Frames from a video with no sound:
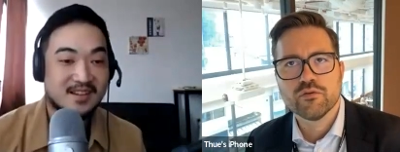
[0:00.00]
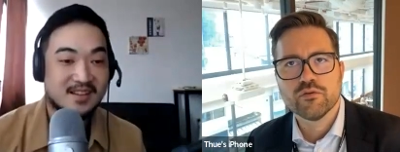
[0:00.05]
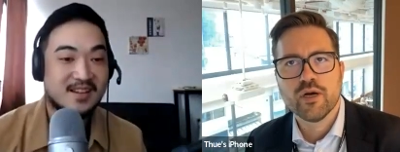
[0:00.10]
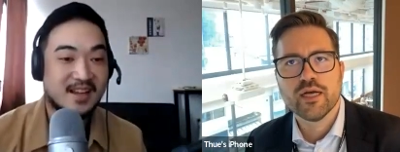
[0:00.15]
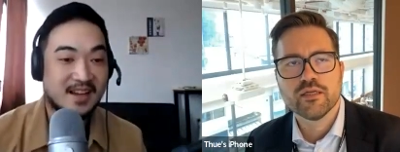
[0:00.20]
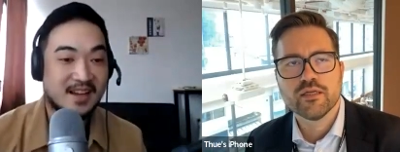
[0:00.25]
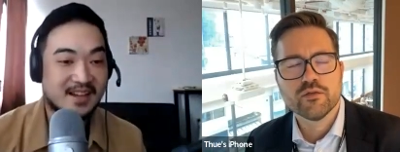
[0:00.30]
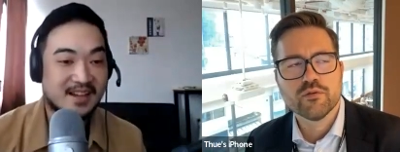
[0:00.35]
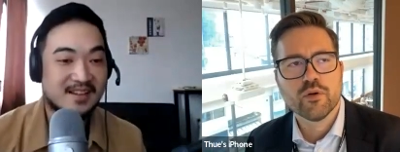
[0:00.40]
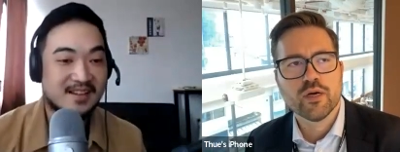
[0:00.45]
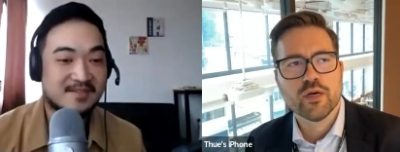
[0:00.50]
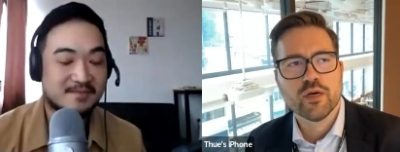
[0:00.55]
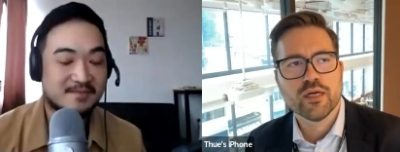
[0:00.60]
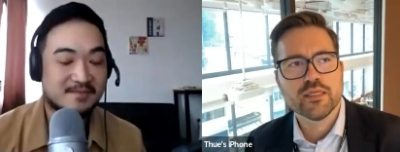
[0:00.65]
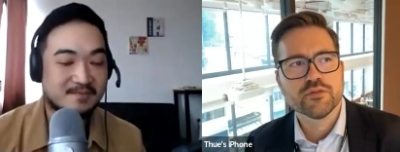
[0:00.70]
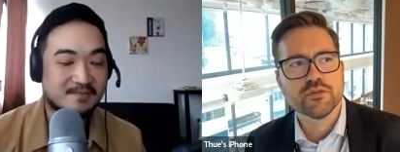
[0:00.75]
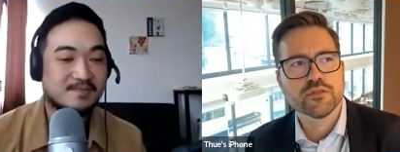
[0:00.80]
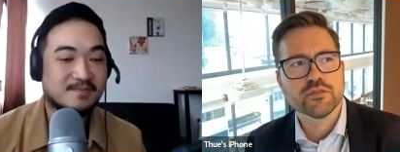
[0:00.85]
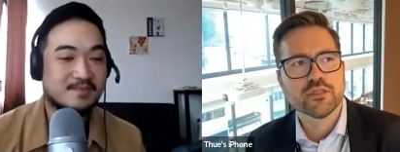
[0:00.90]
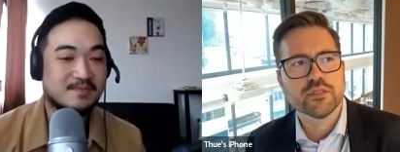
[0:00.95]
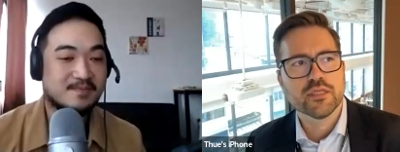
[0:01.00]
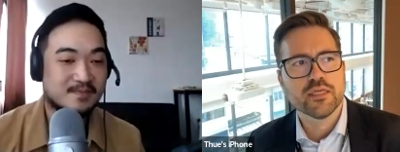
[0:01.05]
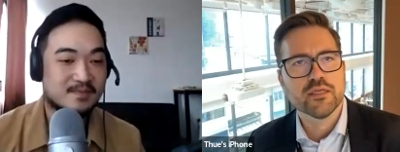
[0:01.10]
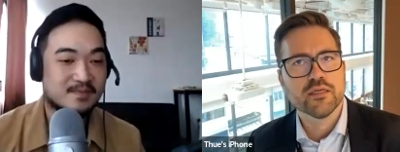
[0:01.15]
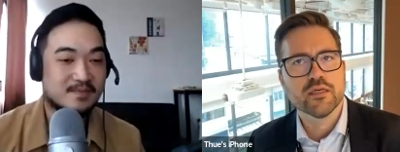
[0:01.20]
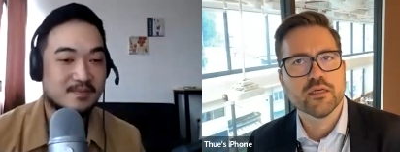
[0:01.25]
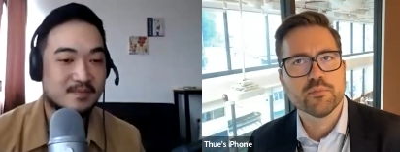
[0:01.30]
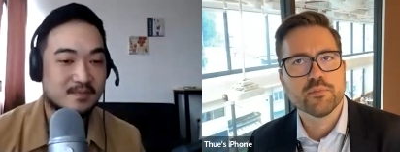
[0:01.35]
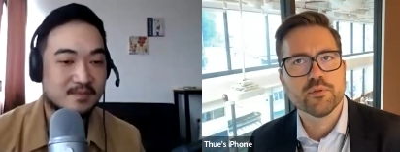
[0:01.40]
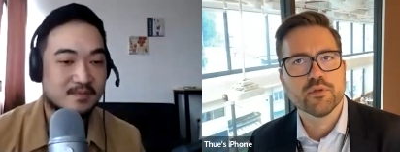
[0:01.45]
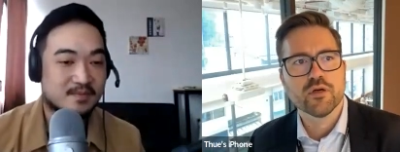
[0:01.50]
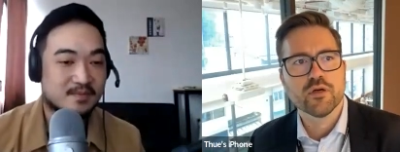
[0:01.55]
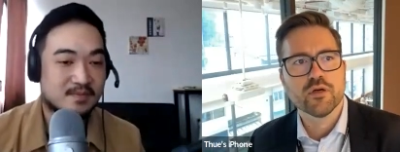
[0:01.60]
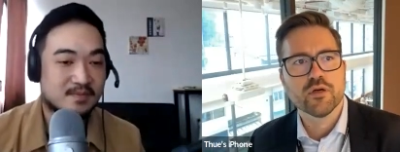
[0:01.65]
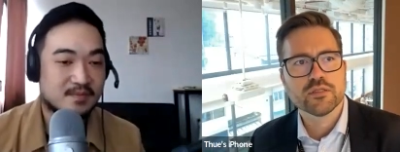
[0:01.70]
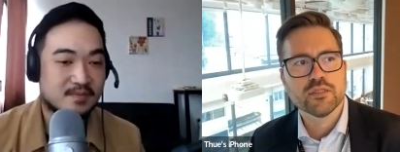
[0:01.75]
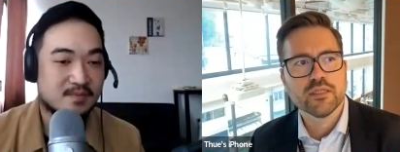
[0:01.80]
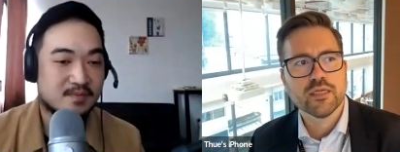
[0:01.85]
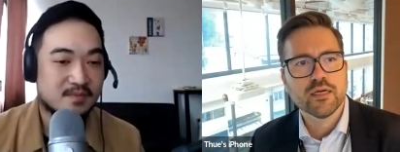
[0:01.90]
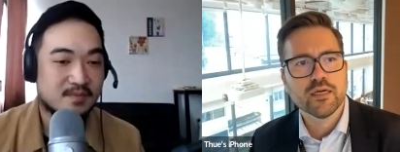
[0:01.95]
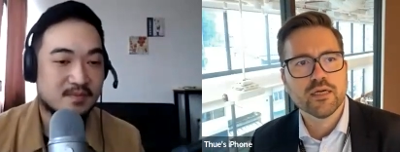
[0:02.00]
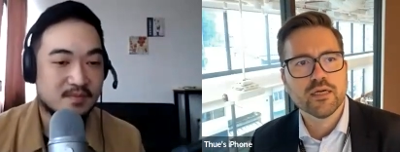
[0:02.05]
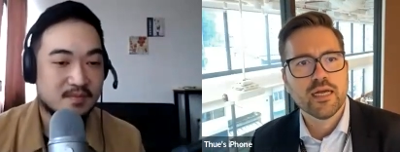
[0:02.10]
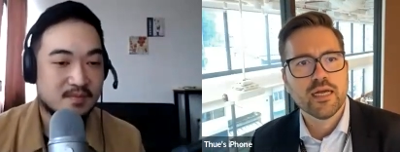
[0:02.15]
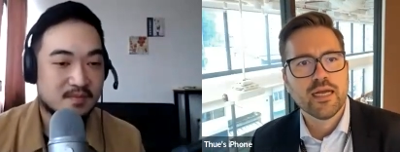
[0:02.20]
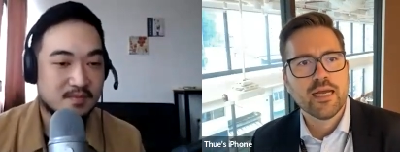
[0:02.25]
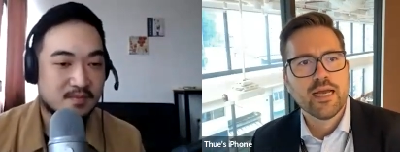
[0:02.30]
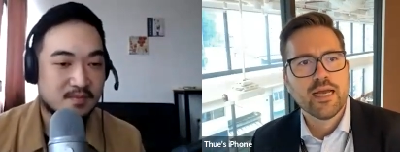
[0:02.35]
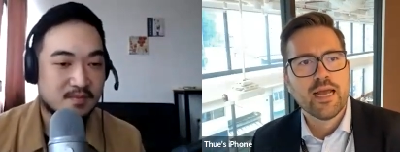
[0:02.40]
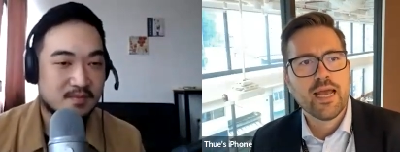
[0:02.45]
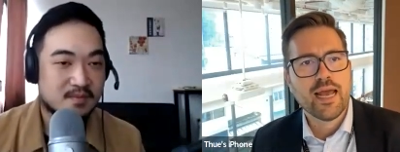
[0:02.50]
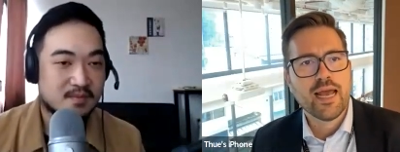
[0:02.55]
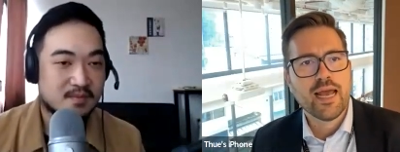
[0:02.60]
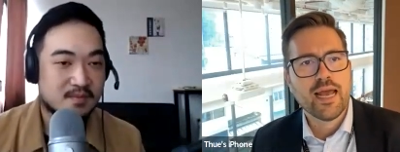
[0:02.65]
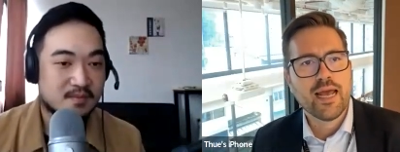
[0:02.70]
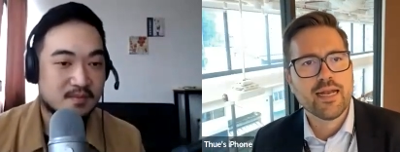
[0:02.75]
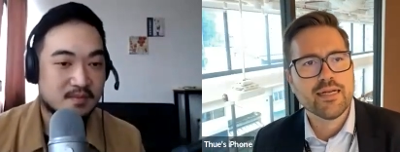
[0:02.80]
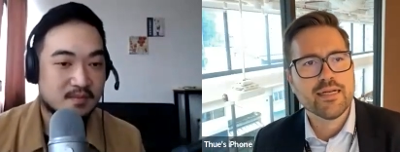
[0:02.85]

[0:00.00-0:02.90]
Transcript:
Speaker 1: Also, yeah. quite quite interesting production there.